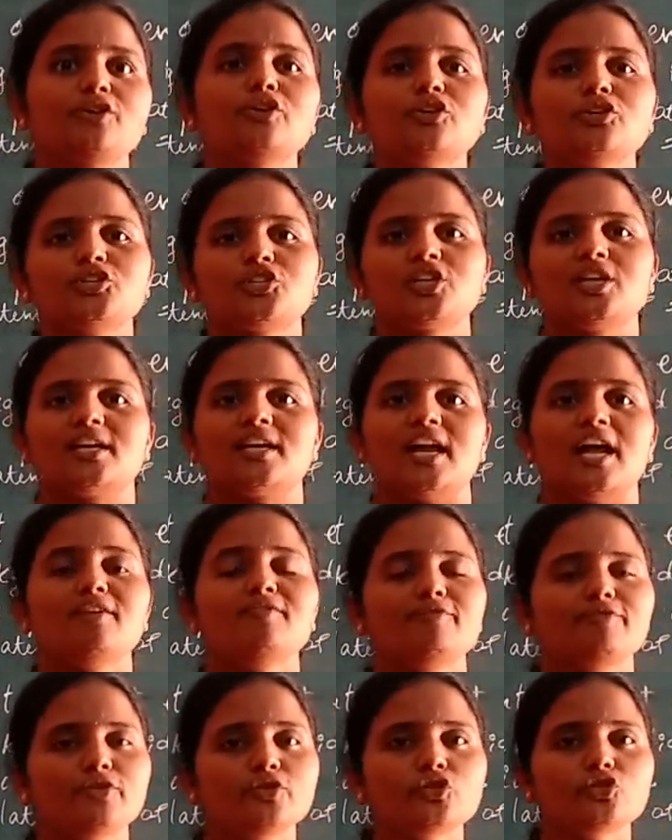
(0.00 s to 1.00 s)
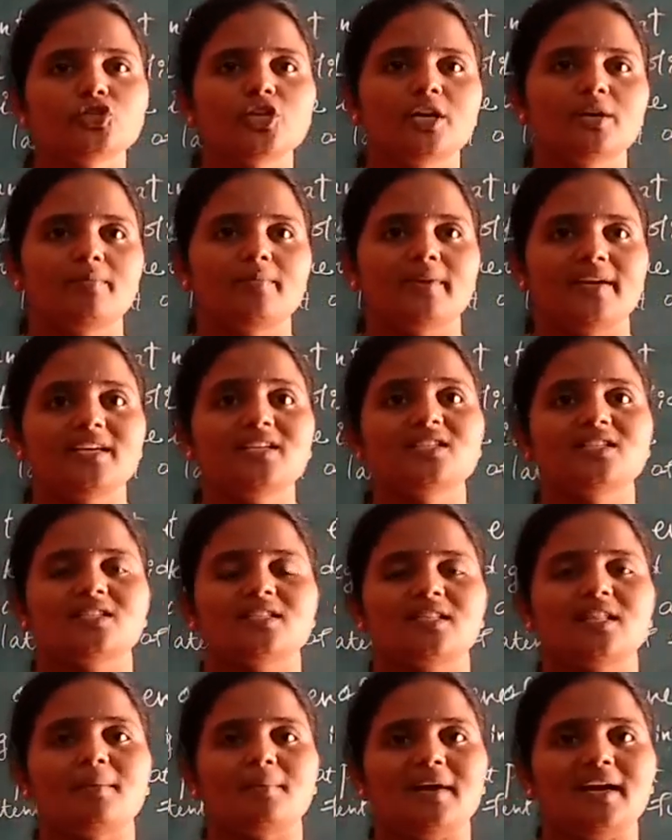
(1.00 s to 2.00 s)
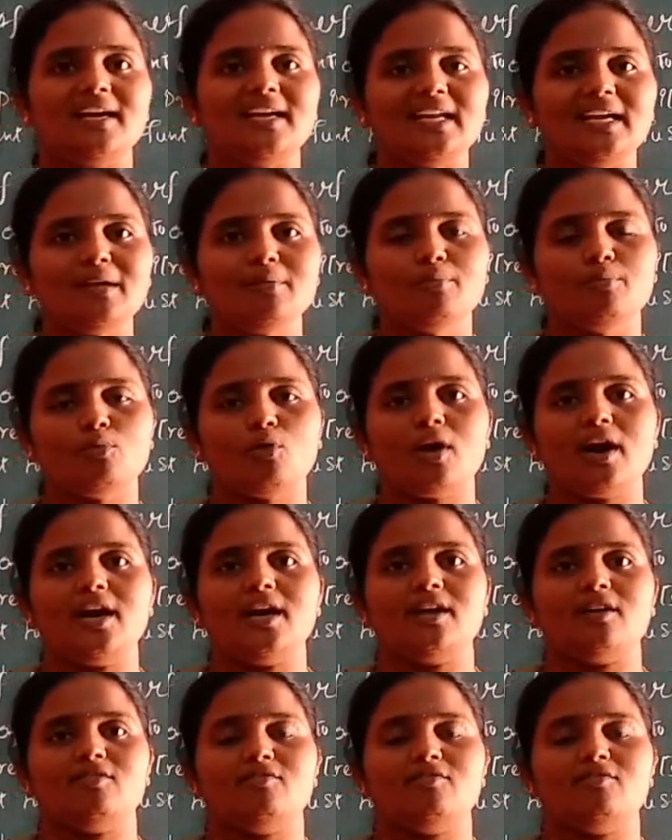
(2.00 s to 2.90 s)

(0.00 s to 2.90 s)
Children, fusion means the melting point